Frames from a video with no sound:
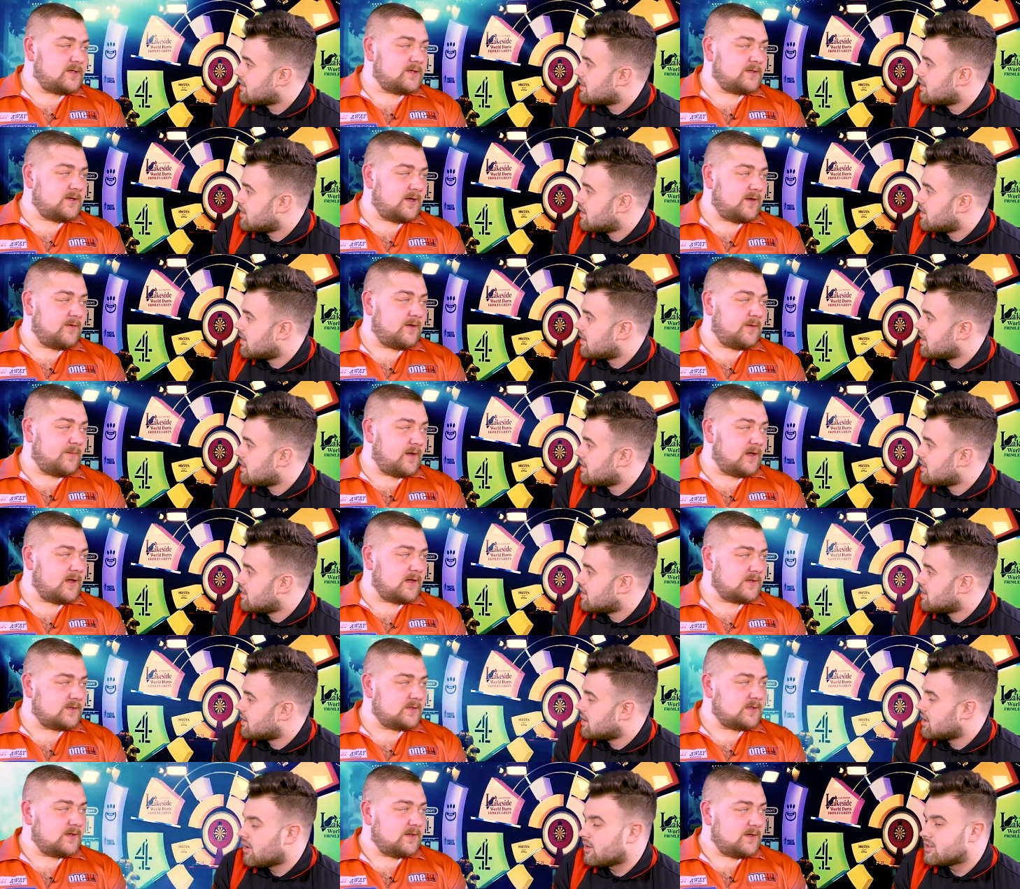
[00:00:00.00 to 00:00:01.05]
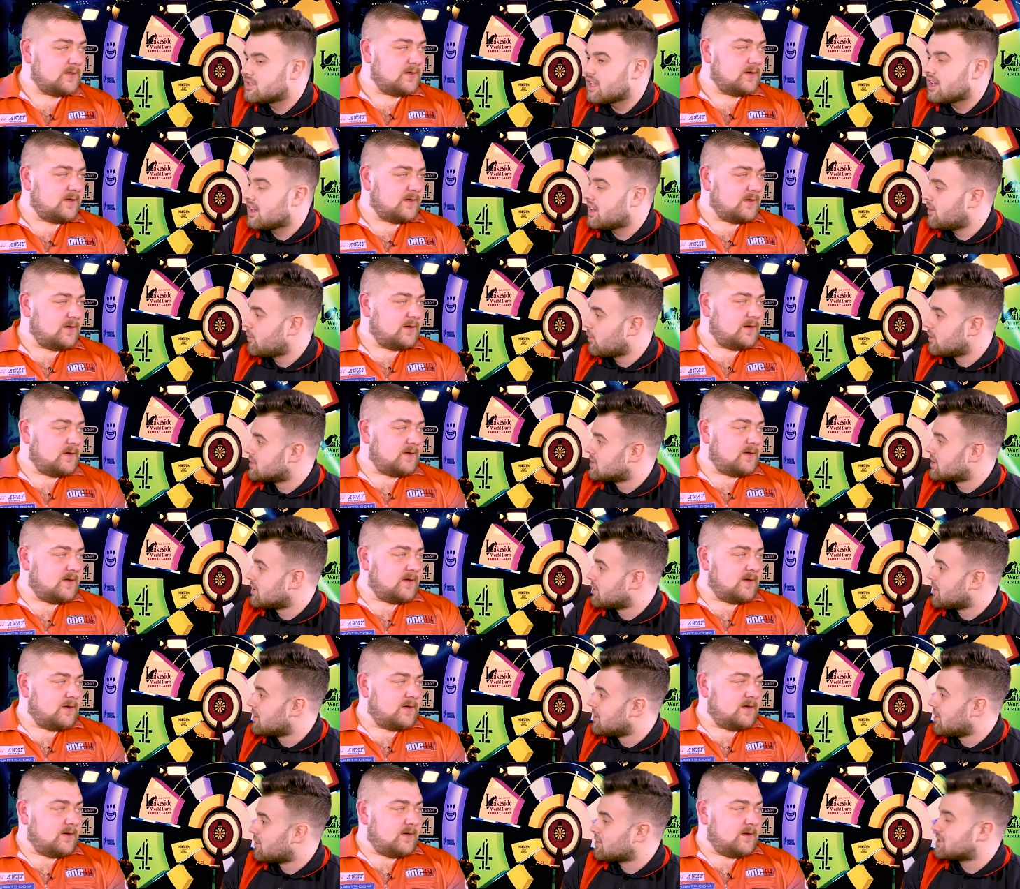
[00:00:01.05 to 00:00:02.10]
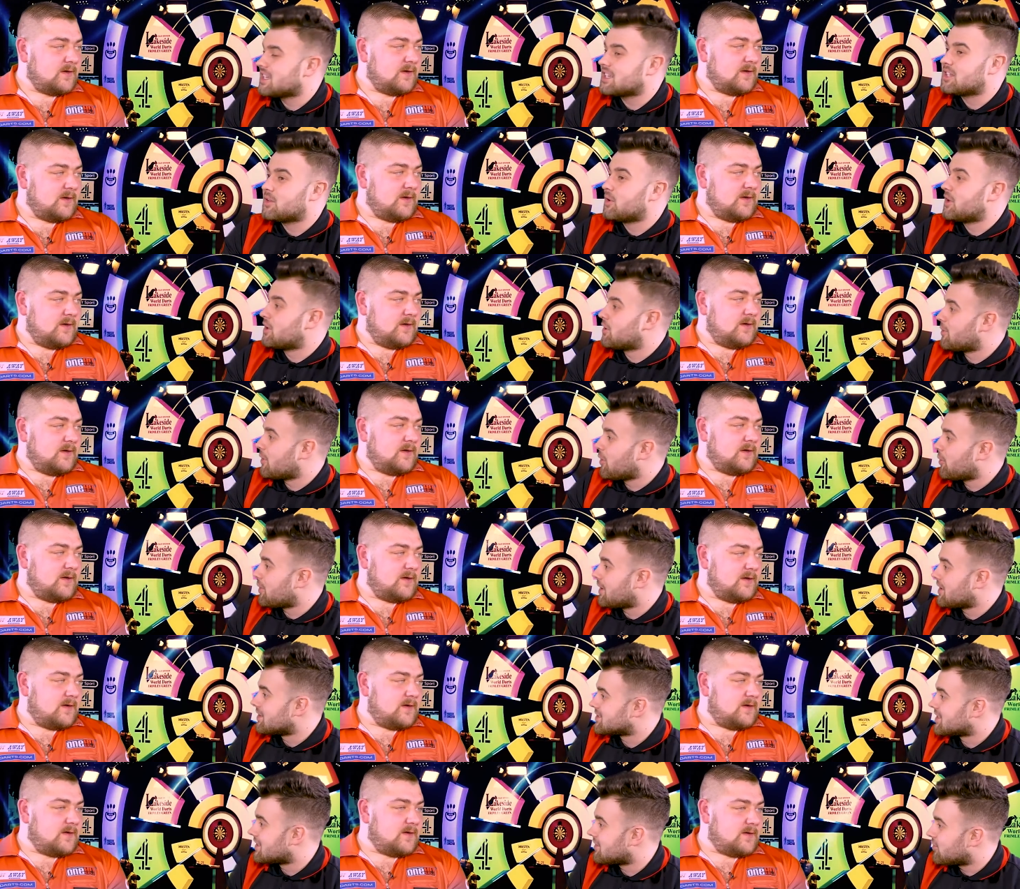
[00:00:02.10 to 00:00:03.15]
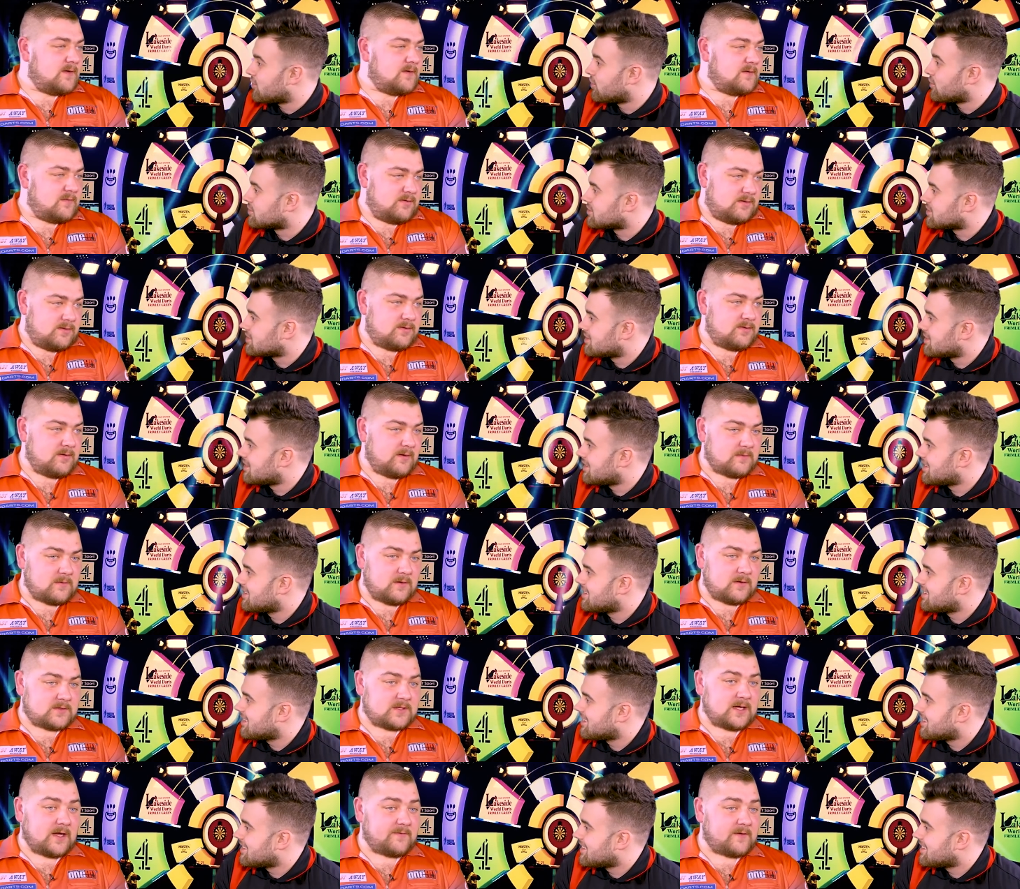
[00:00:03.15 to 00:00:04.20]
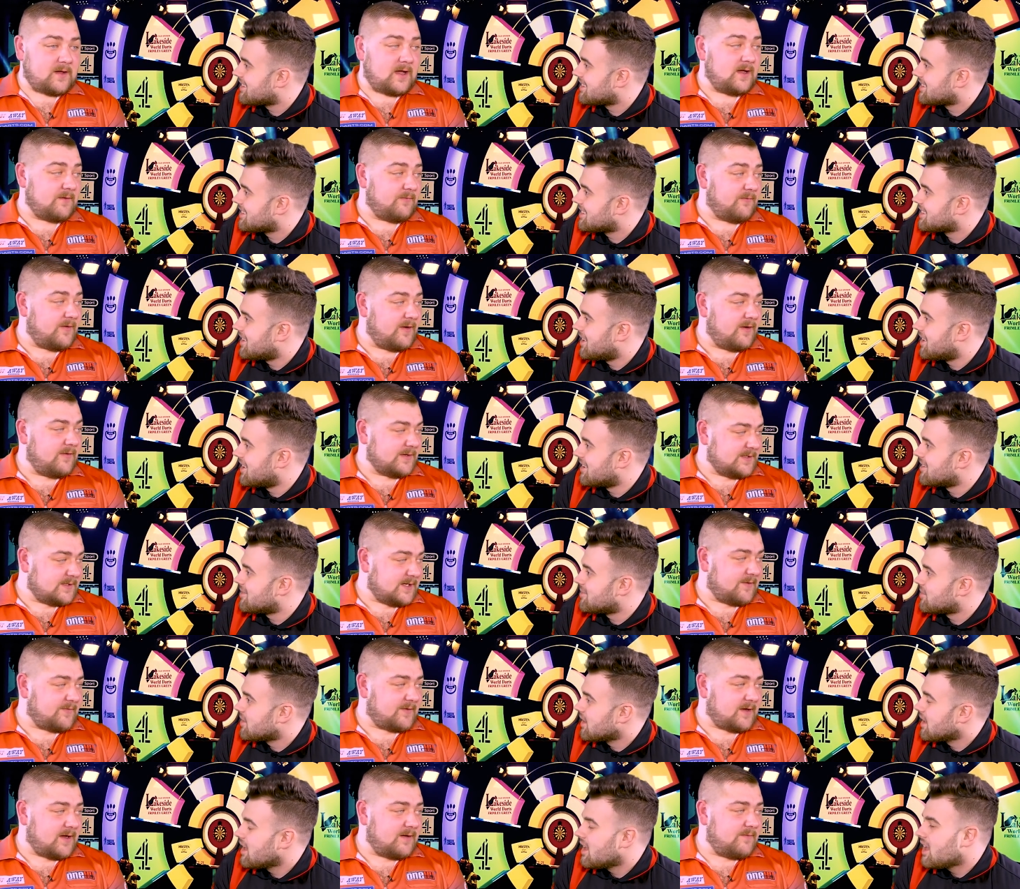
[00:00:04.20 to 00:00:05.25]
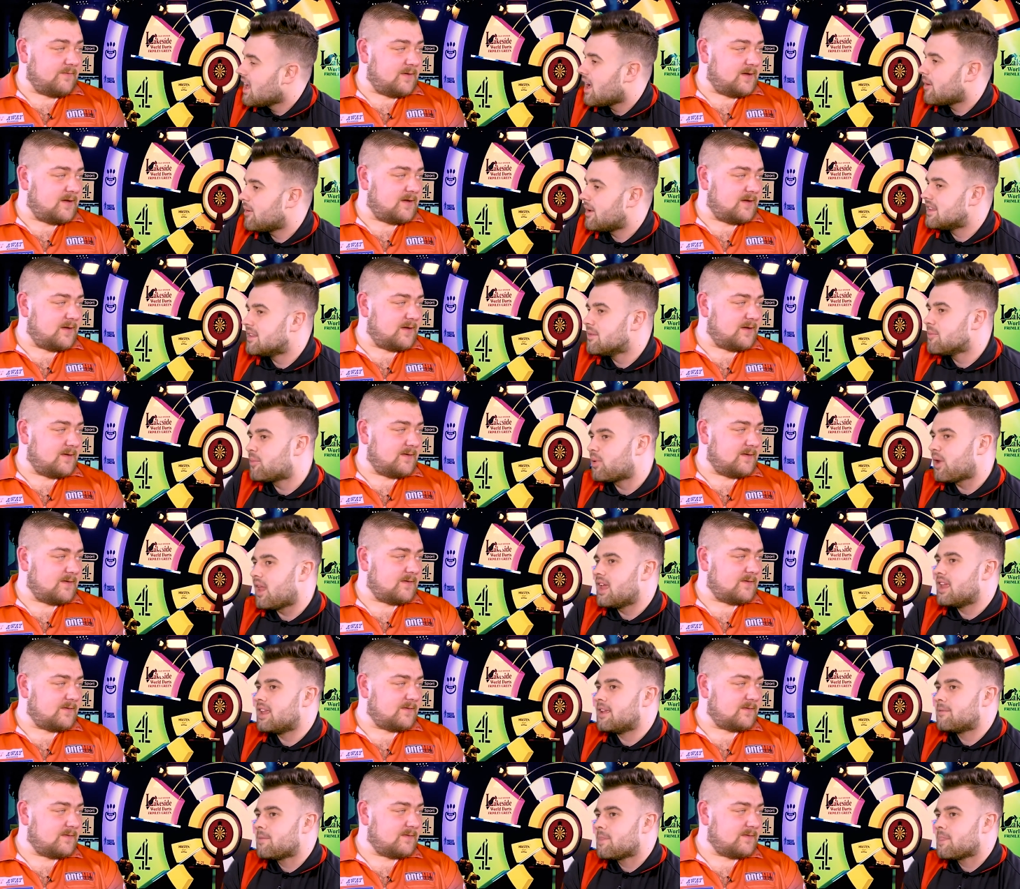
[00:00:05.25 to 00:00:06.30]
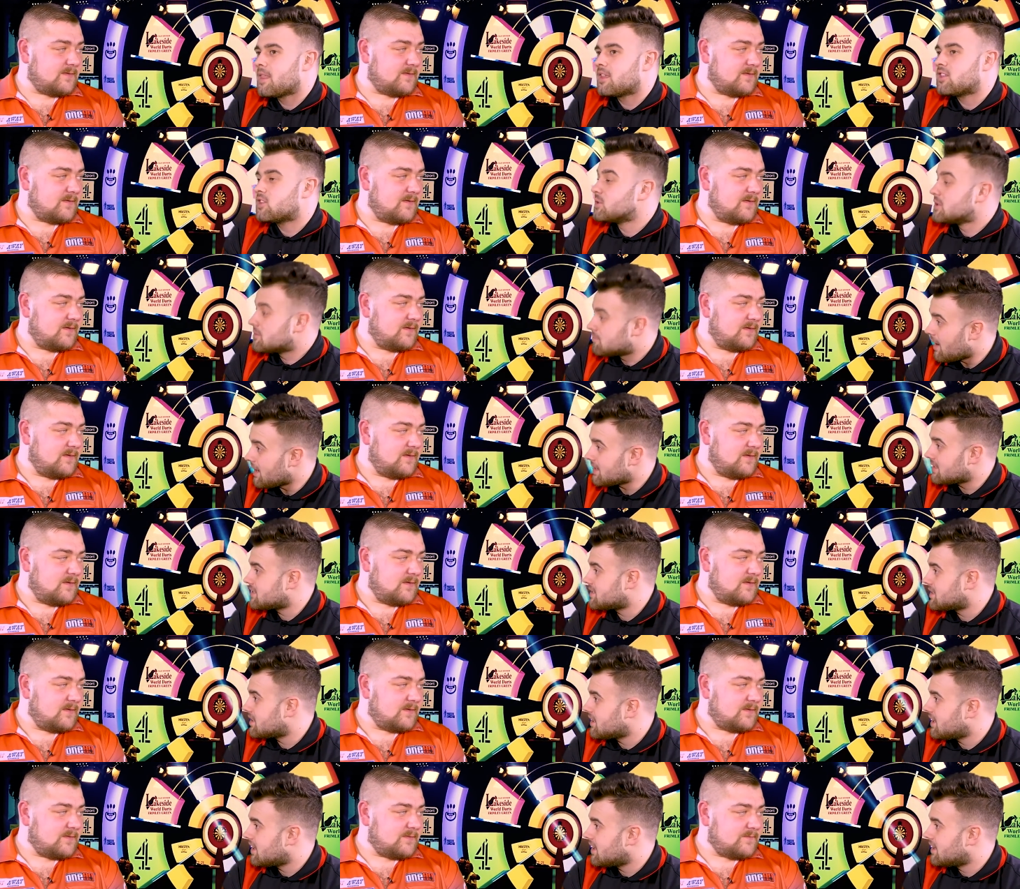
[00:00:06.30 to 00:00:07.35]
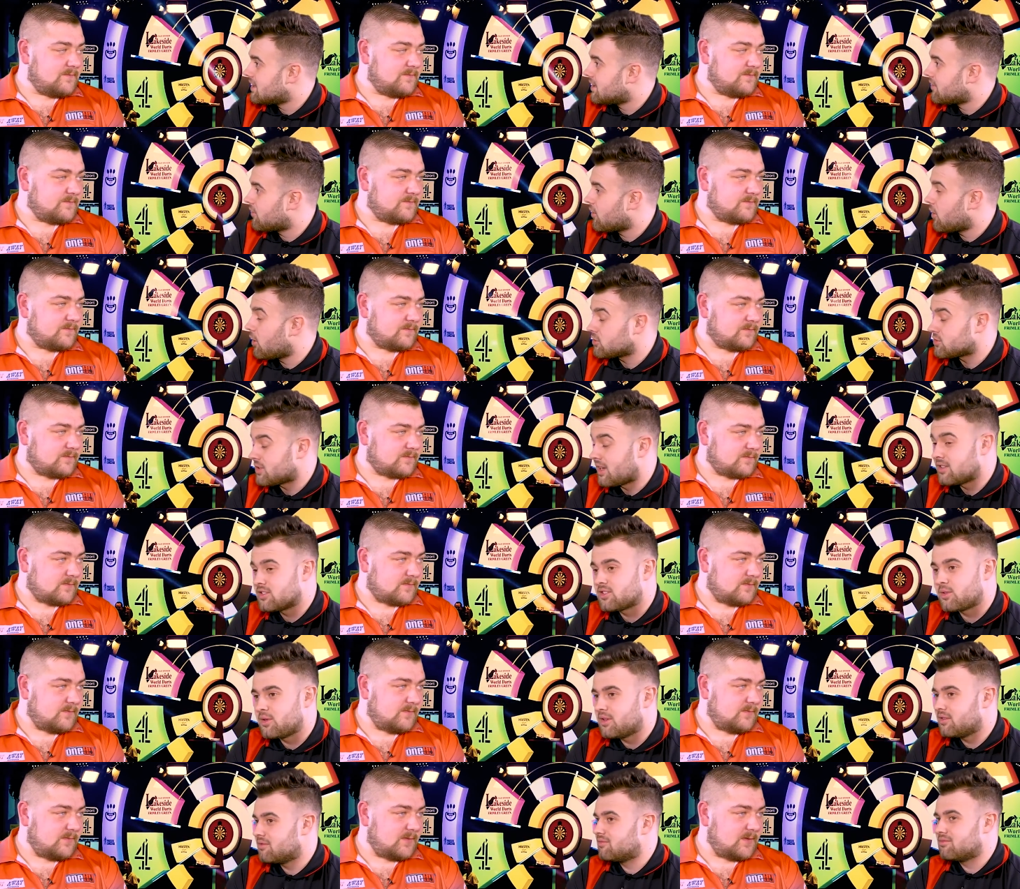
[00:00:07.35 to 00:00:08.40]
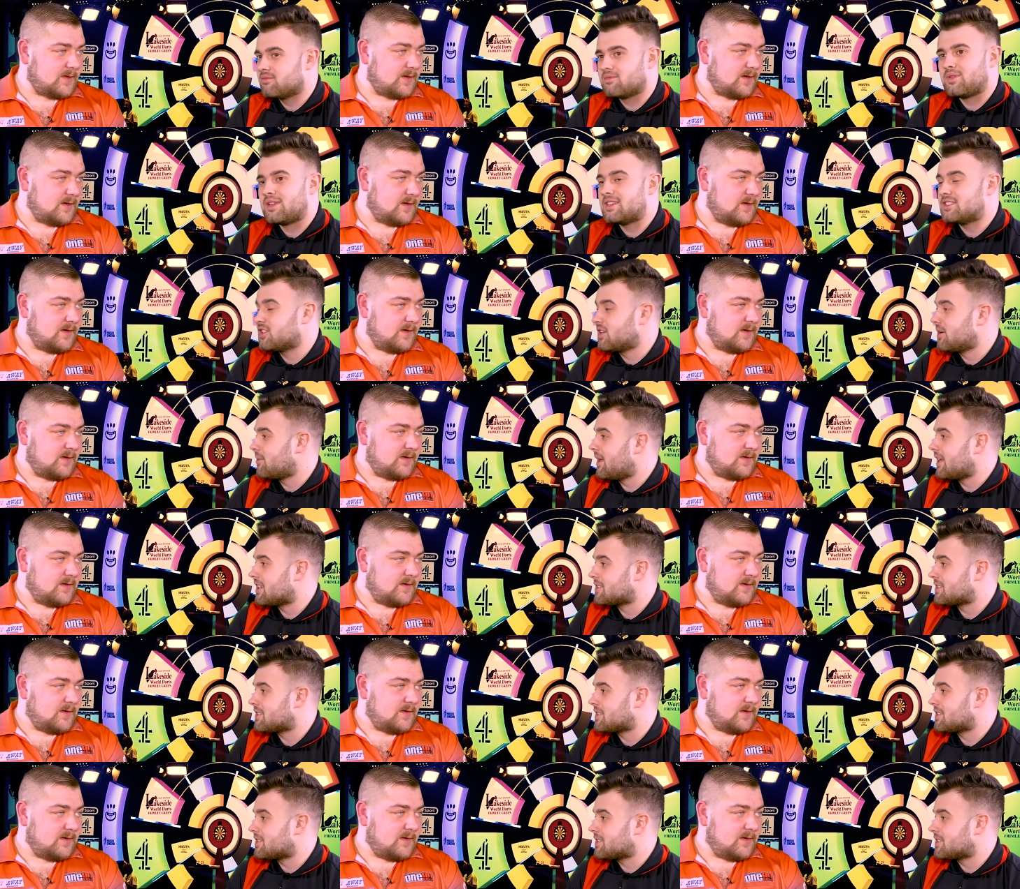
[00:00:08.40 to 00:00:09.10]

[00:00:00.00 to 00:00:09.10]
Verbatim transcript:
Speaker 1: this
Speaker 2: year in the pairs. You know exactly what you're going to be up against then, of course.
Speaker 1: I've got a tough game, very tough game.
Speaker 2: I mean, he didn't play to his best in the first round, so he's going to be